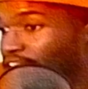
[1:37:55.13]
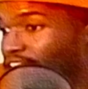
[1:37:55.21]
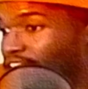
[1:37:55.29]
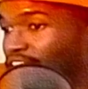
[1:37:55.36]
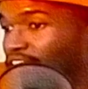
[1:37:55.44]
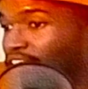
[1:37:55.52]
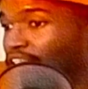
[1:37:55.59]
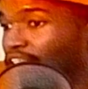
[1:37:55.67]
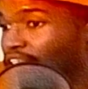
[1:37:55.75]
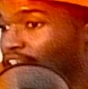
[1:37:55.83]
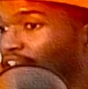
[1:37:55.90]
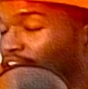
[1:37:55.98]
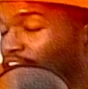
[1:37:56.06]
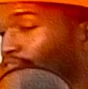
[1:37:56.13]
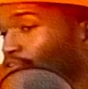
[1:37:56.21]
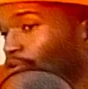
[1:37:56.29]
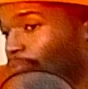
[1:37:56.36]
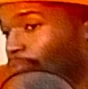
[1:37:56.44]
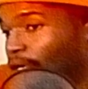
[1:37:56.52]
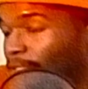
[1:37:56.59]
see, even though he
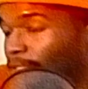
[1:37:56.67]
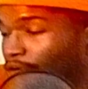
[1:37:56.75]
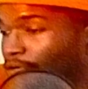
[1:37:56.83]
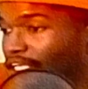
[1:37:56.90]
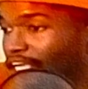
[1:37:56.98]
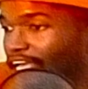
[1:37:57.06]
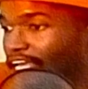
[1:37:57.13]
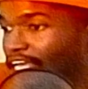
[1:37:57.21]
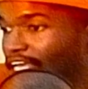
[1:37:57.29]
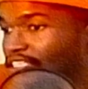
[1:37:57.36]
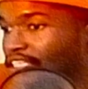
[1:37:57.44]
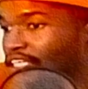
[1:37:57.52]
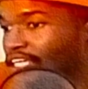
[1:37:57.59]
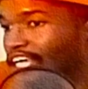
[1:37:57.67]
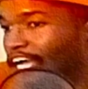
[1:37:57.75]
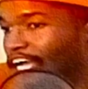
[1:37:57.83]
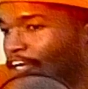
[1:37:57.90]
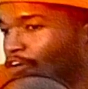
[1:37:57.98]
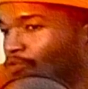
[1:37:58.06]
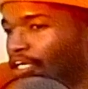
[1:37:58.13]
probably already has, I don't
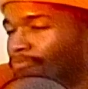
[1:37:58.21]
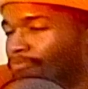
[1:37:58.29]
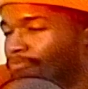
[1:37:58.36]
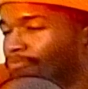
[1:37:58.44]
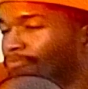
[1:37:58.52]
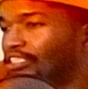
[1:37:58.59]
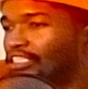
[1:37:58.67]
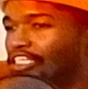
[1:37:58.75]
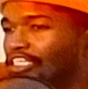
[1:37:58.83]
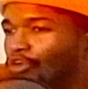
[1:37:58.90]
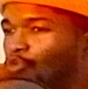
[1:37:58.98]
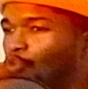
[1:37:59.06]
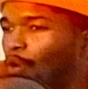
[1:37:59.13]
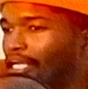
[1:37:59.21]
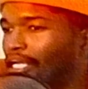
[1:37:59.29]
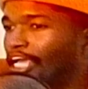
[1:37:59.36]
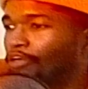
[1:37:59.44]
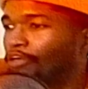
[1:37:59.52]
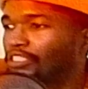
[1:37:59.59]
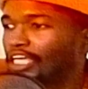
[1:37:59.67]
want him to see the White
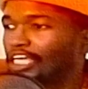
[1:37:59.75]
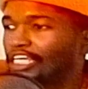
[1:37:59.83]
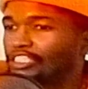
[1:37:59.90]
House as